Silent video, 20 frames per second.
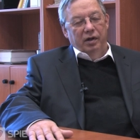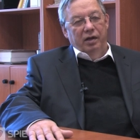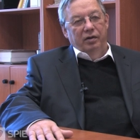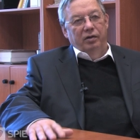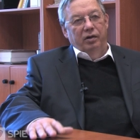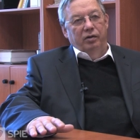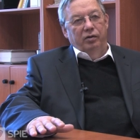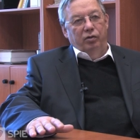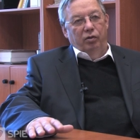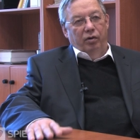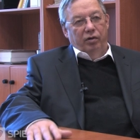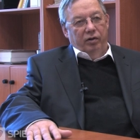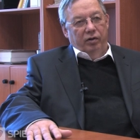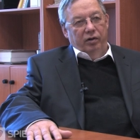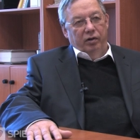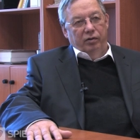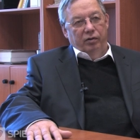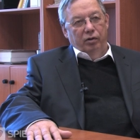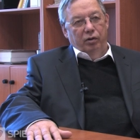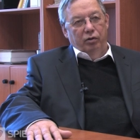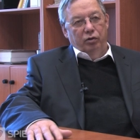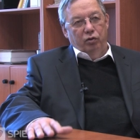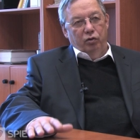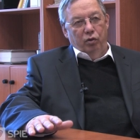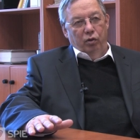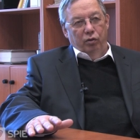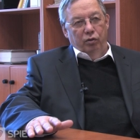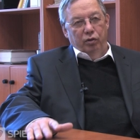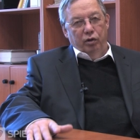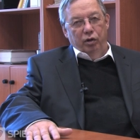laser sources. So
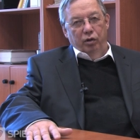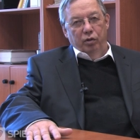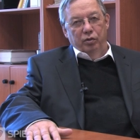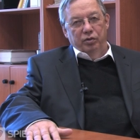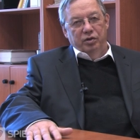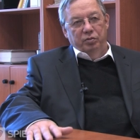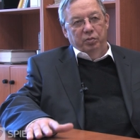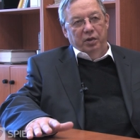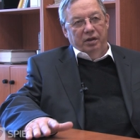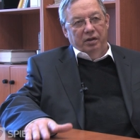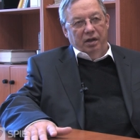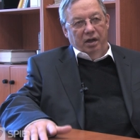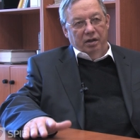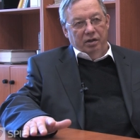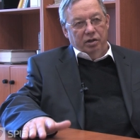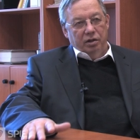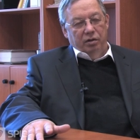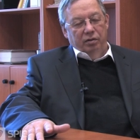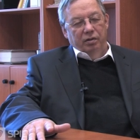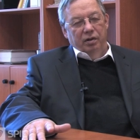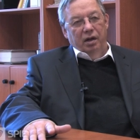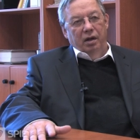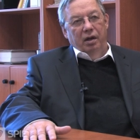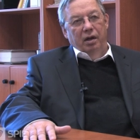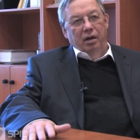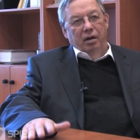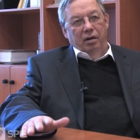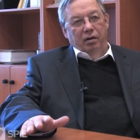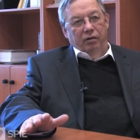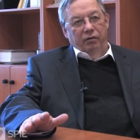huge potential
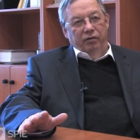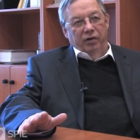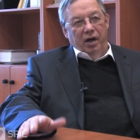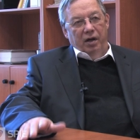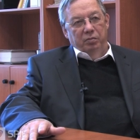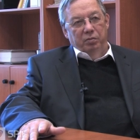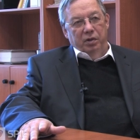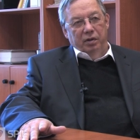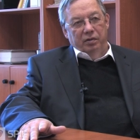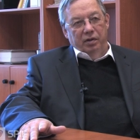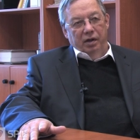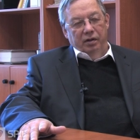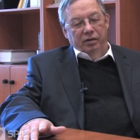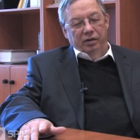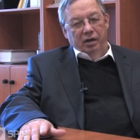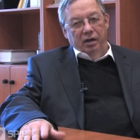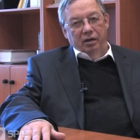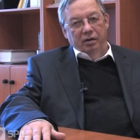of fiber laser.